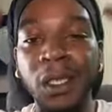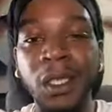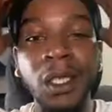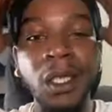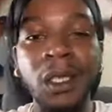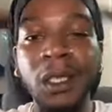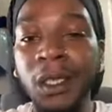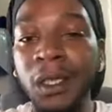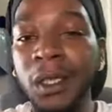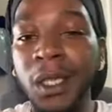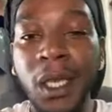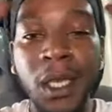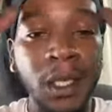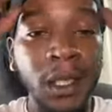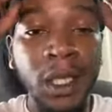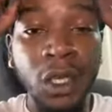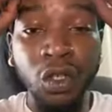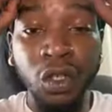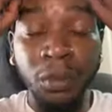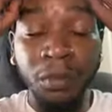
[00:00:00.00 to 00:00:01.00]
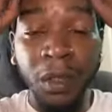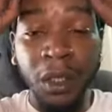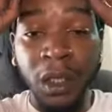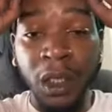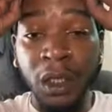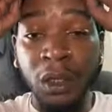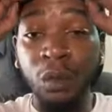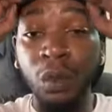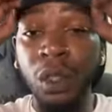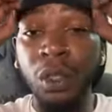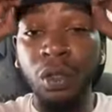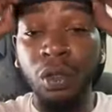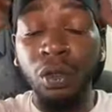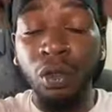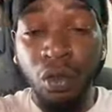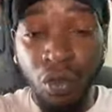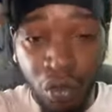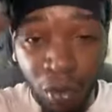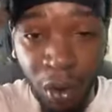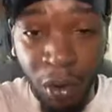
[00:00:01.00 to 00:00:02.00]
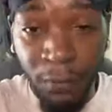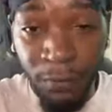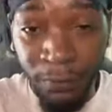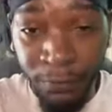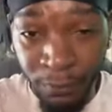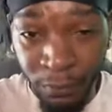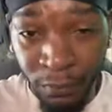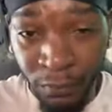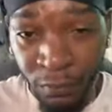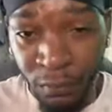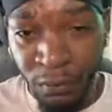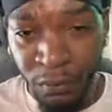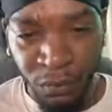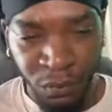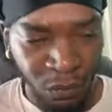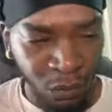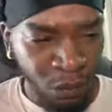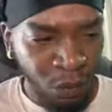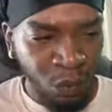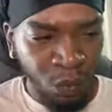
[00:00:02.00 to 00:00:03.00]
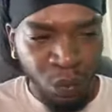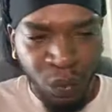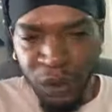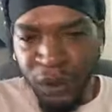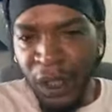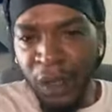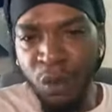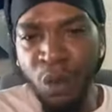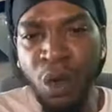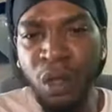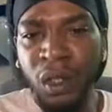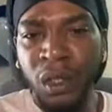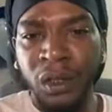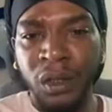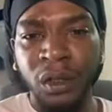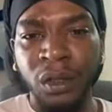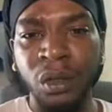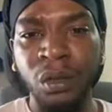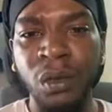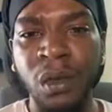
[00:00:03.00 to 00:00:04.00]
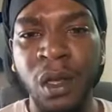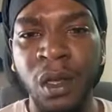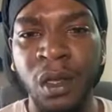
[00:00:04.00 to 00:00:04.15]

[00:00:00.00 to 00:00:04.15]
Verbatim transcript: or anything else because we're doing what they want us to do.